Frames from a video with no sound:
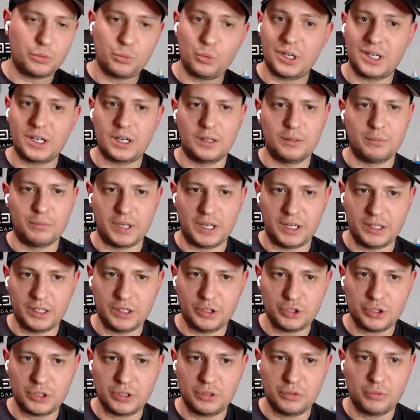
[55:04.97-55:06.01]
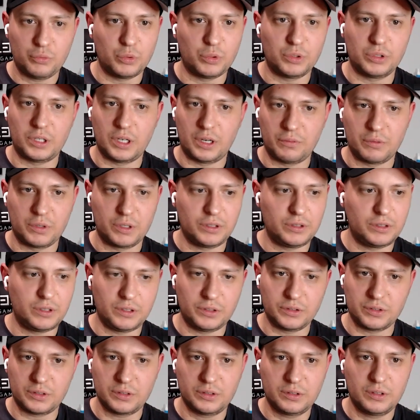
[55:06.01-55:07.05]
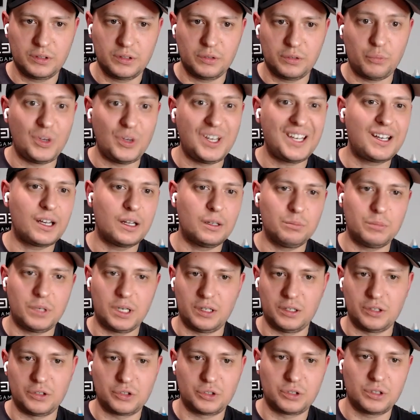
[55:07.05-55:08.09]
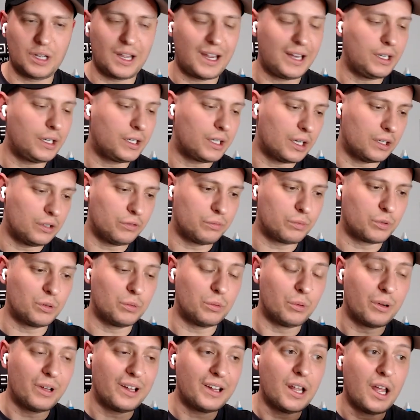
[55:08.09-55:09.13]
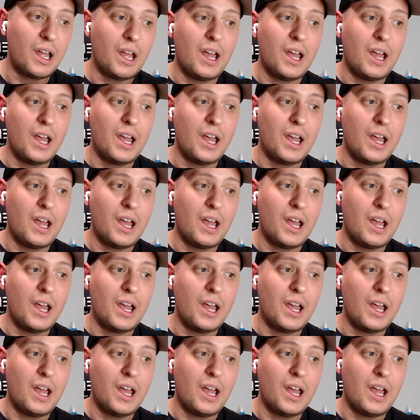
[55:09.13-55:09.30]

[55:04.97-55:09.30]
we can manage whatever it is. We can manage any kind of problem. And